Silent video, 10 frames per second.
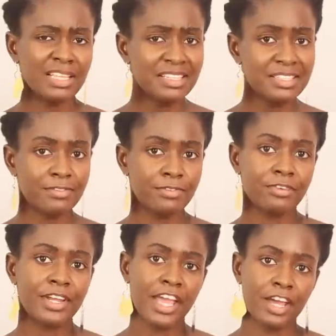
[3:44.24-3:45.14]
This is a
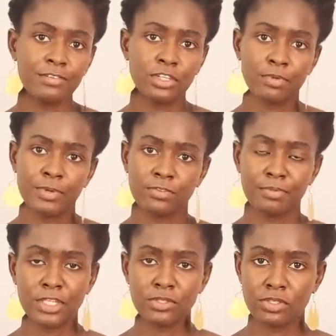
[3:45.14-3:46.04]
very heavy topic for
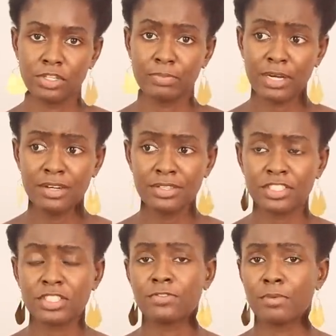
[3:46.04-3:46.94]
me to talk about,
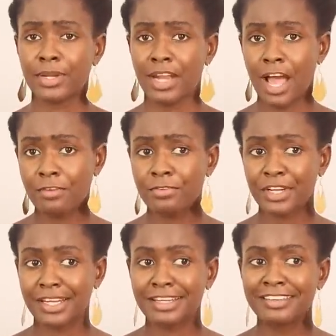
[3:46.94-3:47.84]
just from an
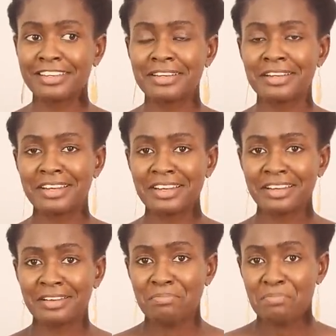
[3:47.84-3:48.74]
African
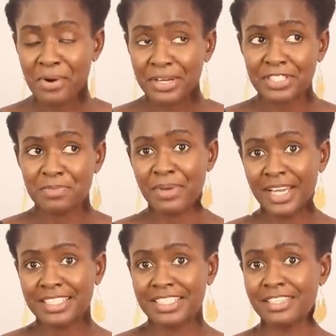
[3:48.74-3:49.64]

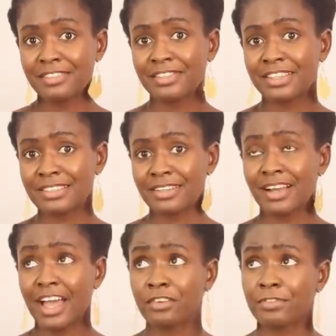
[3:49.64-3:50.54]
perspective. These are
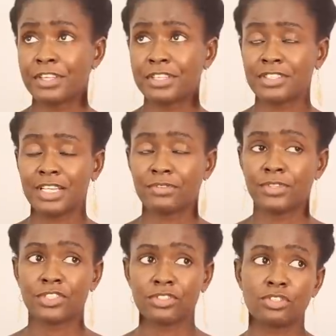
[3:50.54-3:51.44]
kind of things that
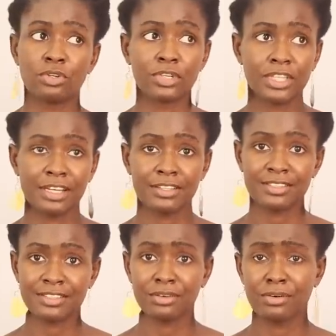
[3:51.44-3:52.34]
we just taught
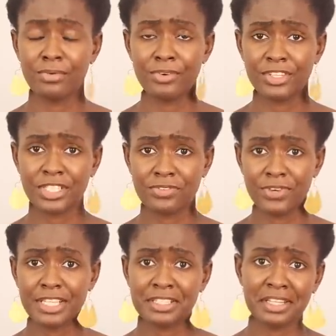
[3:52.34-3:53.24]
us, or we were just
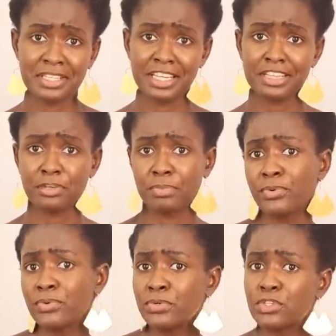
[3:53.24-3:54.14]
raised that these are
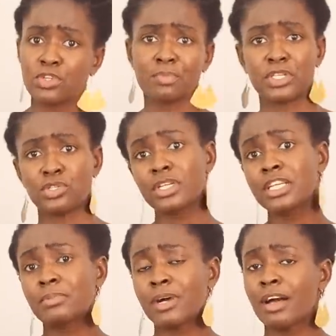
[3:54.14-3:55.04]
taboo, you shouldn't be
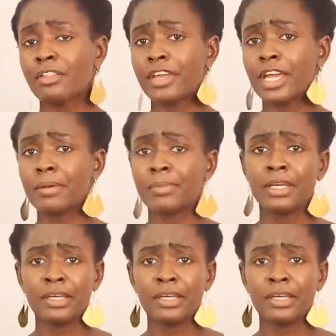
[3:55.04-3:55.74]
talking about them.